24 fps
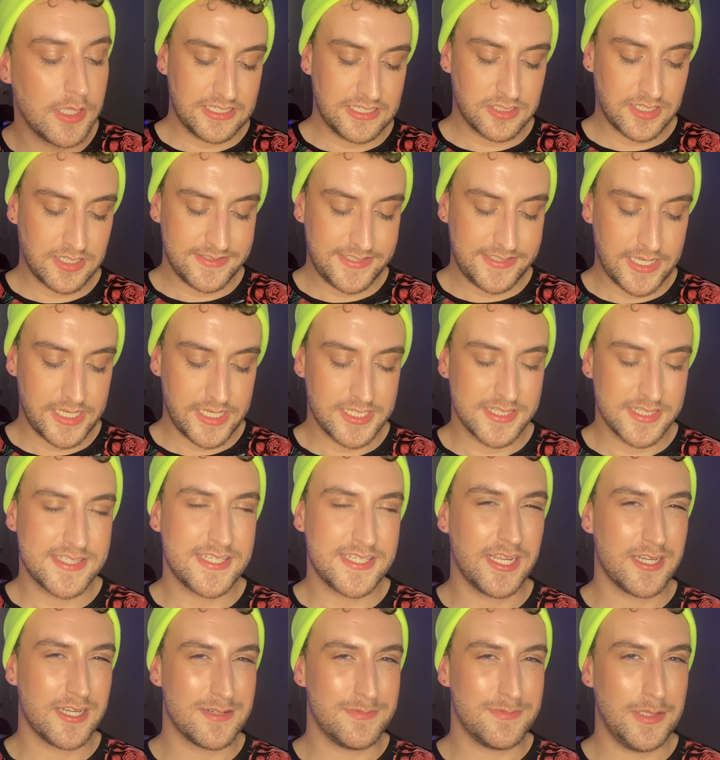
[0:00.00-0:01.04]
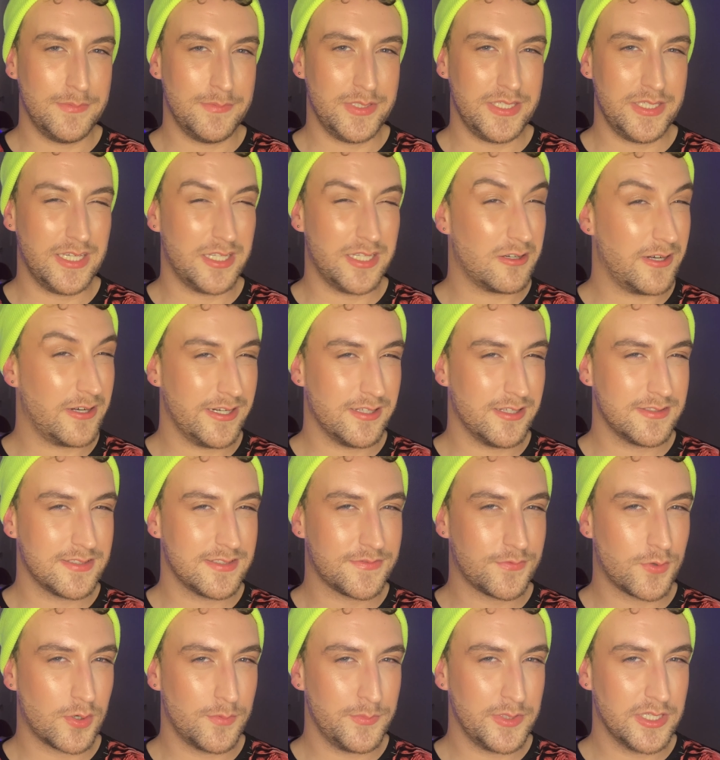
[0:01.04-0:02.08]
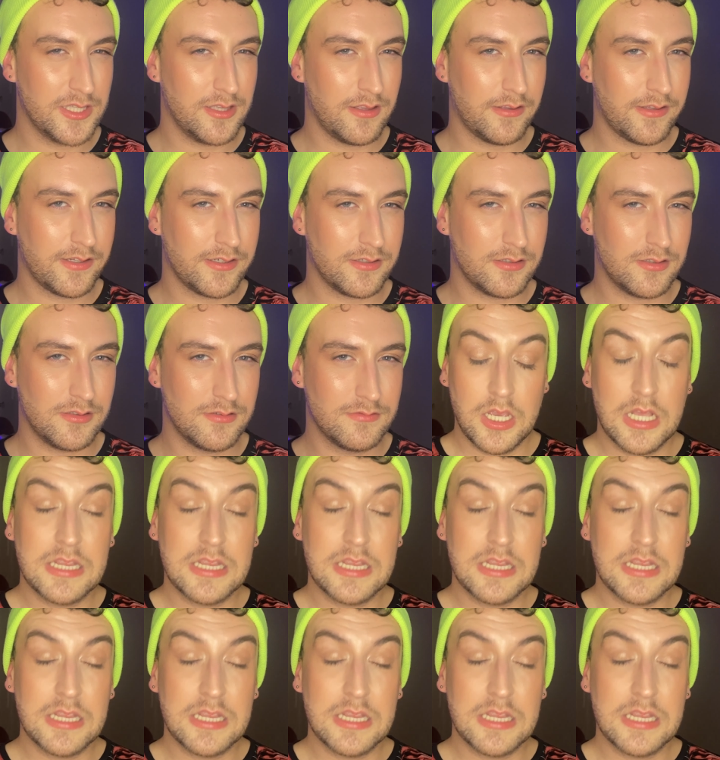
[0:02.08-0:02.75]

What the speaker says: Glossier could stand to maybe iterate on this formula a little.